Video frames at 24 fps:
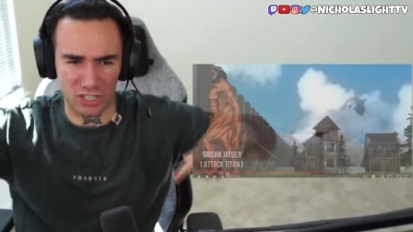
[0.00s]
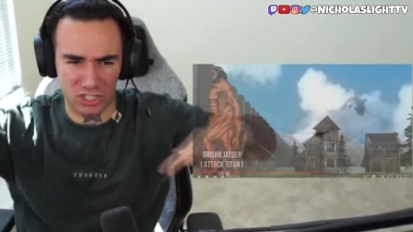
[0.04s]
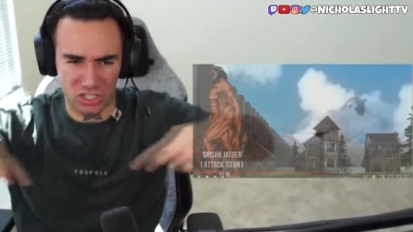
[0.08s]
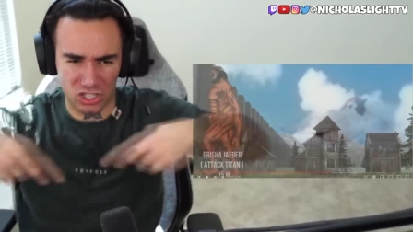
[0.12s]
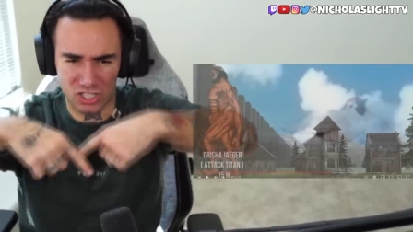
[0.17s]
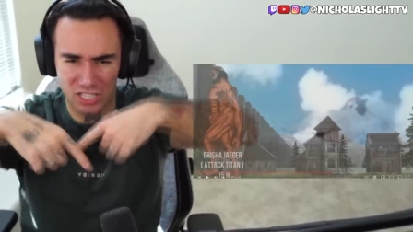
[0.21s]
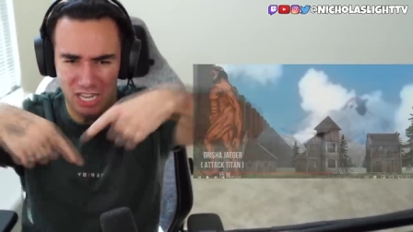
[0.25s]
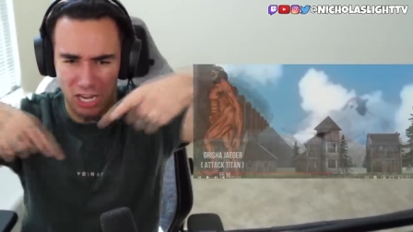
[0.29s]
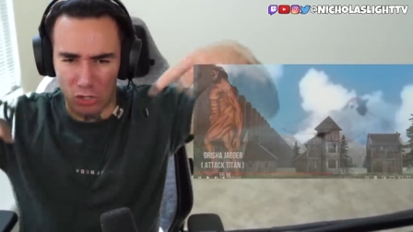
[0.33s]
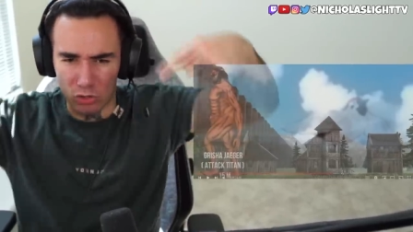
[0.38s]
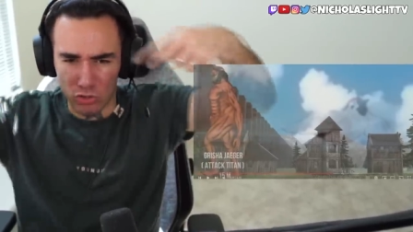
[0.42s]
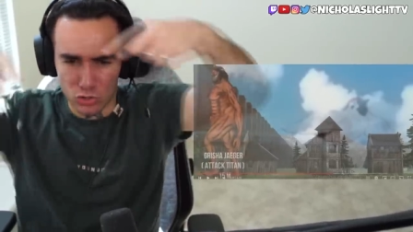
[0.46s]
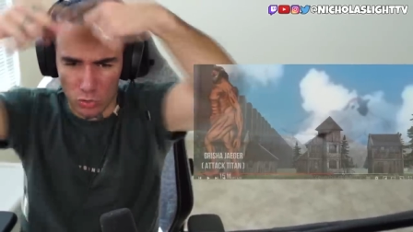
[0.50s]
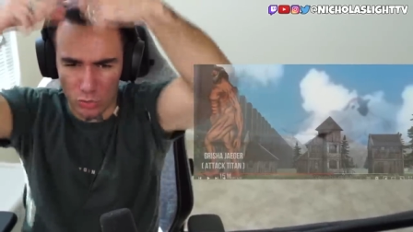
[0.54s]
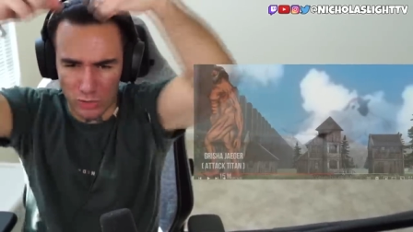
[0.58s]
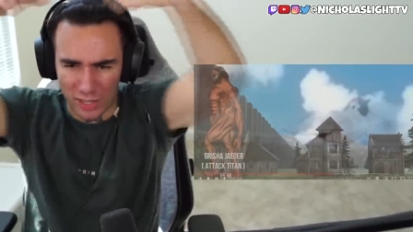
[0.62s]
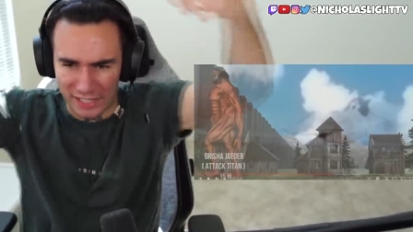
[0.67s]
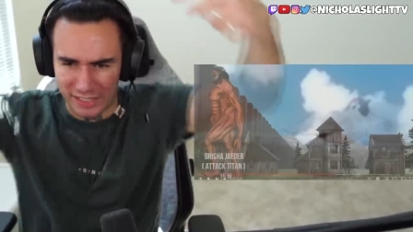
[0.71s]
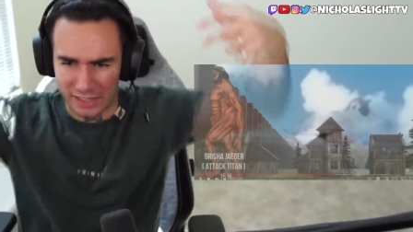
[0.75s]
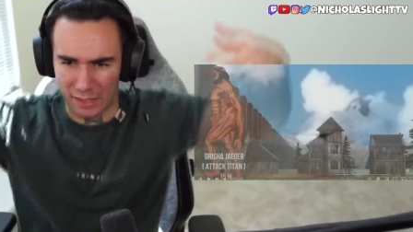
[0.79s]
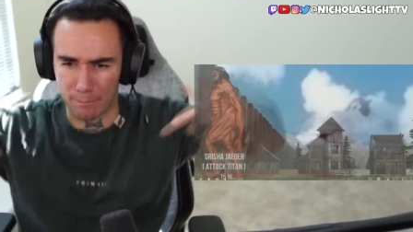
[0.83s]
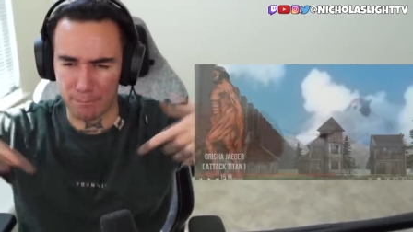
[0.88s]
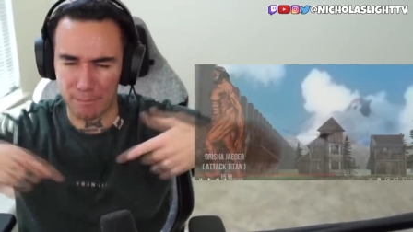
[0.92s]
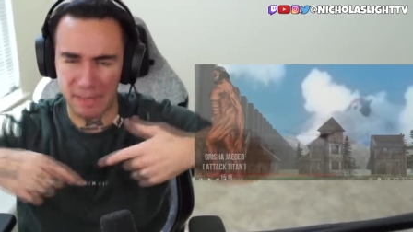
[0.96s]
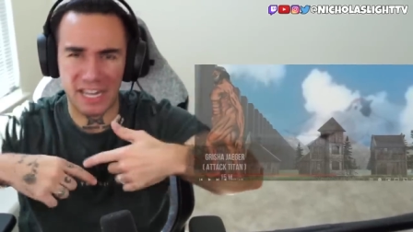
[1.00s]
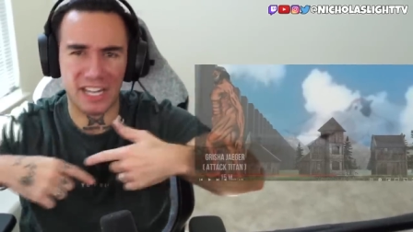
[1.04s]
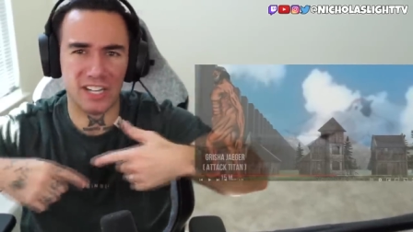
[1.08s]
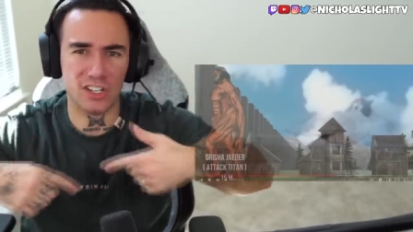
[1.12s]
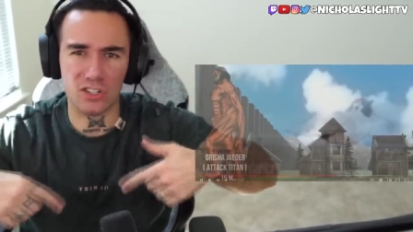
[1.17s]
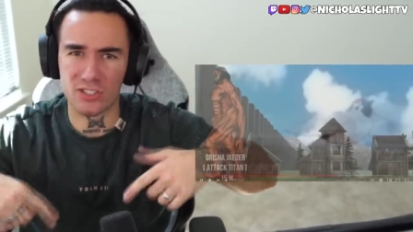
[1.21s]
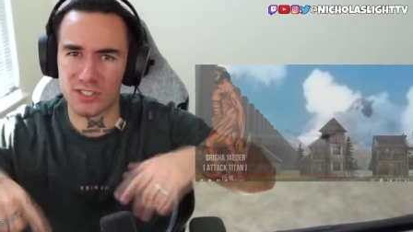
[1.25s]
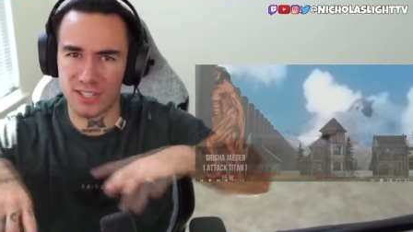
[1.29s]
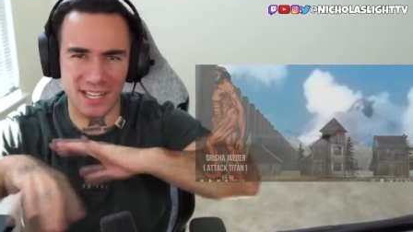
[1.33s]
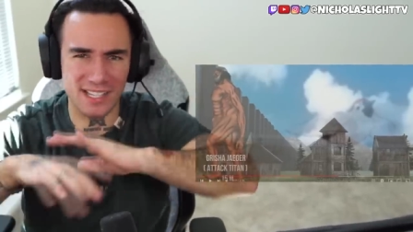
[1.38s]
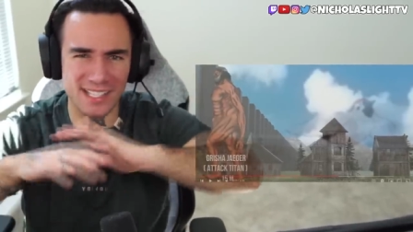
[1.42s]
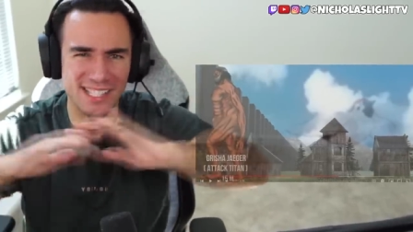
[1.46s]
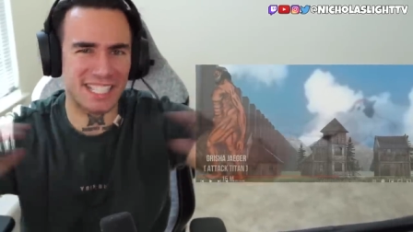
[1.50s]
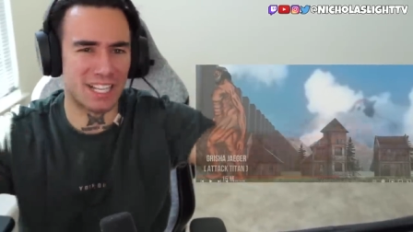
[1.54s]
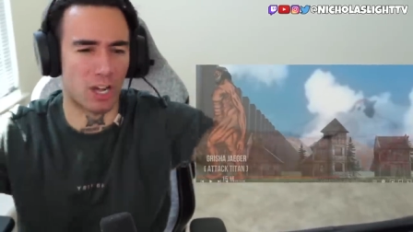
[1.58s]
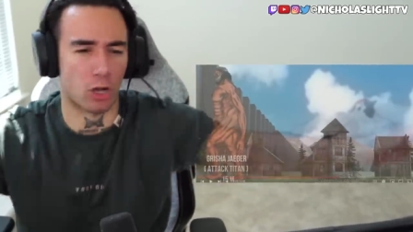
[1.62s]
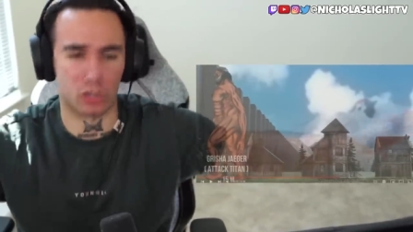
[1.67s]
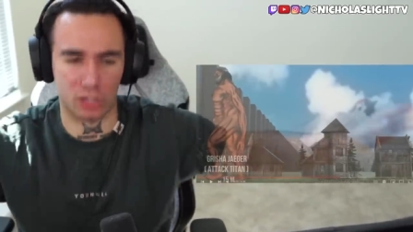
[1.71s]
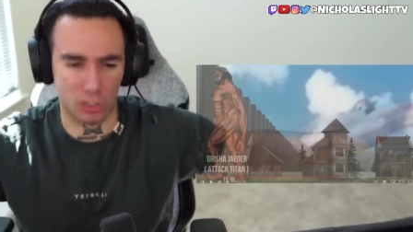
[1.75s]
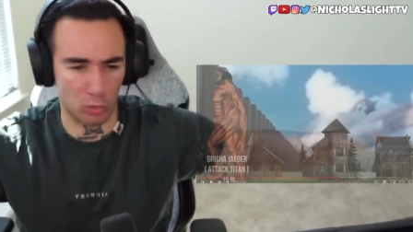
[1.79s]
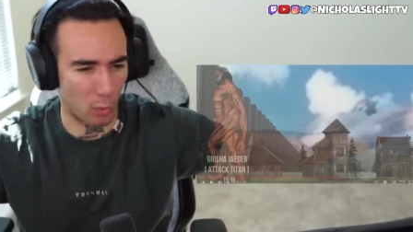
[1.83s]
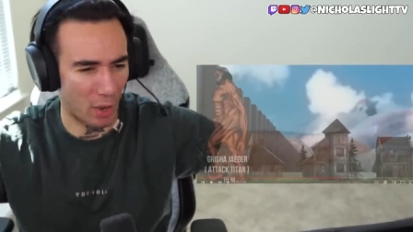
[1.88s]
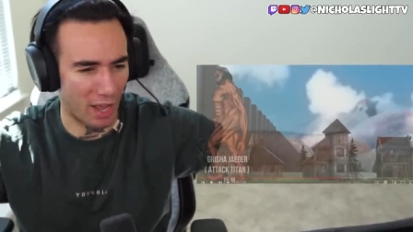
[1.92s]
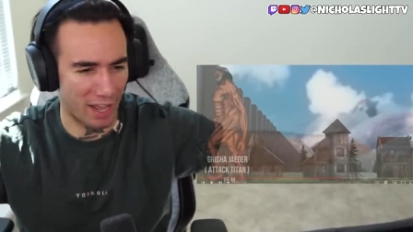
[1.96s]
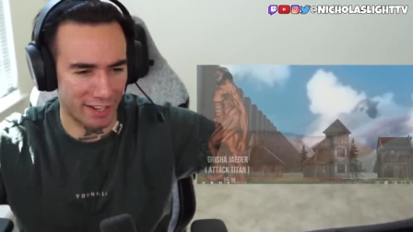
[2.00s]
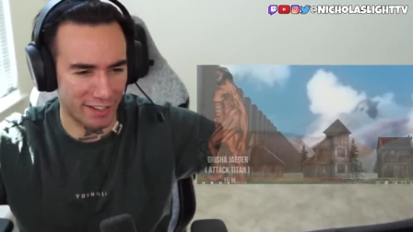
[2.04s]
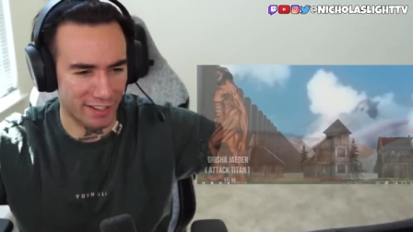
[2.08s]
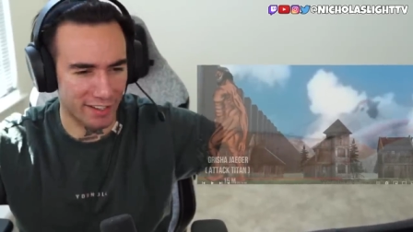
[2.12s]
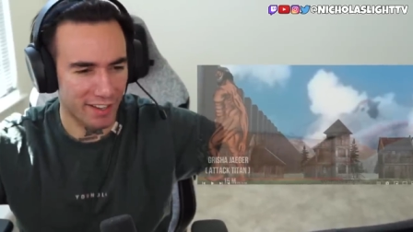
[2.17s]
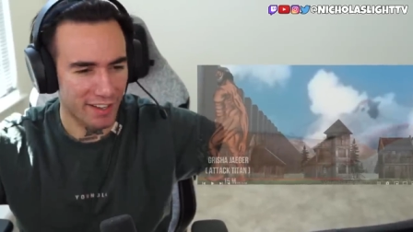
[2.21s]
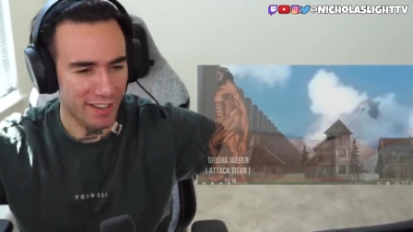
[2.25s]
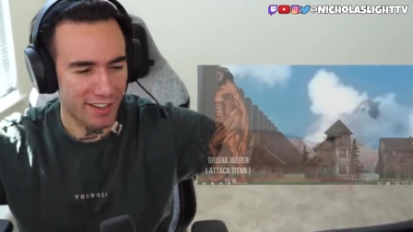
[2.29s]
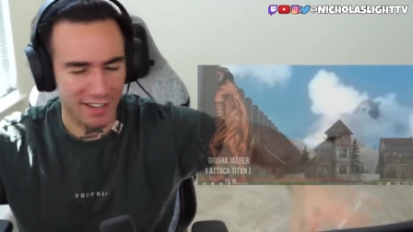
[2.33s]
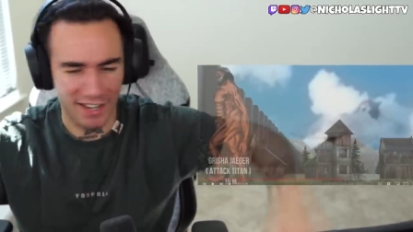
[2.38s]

it tells you like the meters? That's the only way.